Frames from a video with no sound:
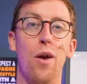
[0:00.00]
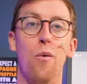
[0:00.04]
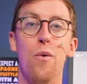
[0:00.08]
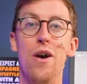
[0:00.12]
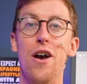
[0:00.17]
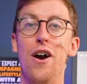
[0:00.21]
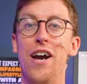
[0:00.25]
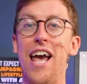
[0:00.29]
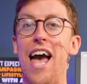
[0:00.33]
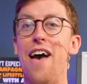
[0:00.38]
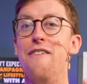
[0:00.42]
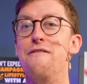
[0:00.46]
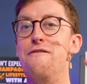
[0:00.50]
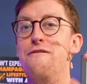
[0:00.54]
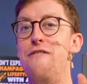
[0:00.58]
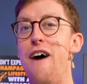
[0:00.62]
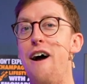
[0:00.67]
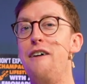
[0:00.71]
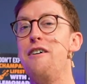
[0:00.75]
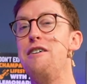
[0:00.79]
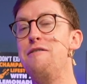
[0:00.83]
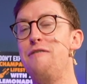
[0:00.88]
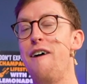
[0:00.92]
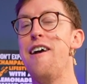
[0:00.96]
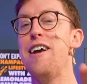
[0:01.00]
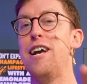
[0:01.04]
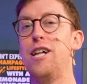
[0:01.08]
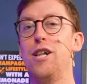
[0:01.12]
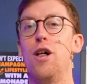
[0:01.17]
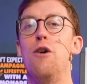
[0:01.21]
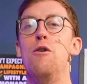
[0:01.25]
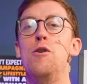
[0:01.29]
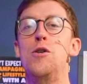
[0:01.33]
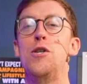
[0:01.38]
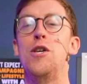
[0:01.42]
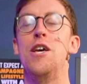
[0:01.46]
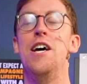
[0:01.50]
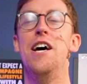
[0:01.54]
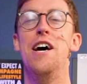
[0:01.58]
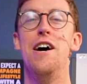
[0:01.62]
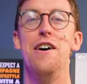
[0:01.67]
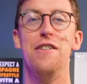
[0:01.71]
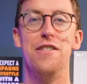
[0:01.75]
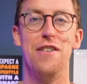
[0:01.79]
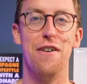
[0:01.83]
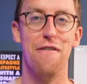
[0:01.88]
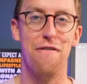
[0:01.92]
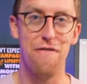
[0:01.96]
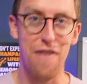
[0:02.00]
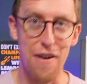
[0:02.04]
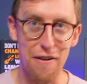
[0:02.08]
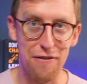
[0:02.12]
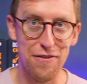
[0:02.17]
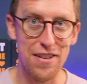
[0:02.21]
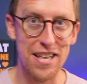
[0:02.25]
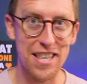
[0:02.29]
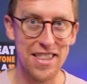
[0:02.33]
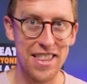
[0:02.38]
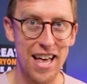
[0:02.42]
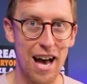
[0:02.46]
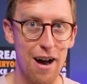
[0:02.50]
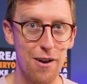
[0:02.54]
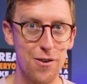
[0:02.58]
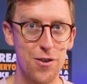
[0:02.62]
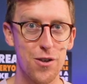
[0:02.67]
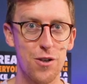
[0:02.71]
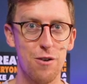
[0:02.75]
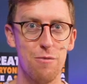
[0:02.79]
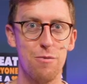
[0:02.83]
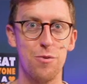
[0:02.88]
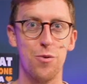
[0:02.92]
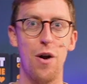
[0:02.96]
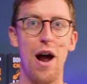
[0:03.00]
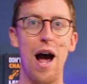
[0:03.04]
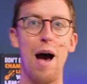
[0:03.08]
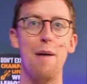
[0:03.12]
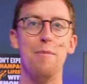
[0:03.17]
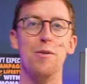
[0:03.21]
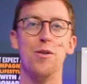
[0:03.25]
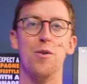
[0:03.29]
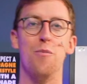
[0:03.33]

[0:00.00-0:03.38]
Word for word: We are getting very, very close to fifty thousand subscribers,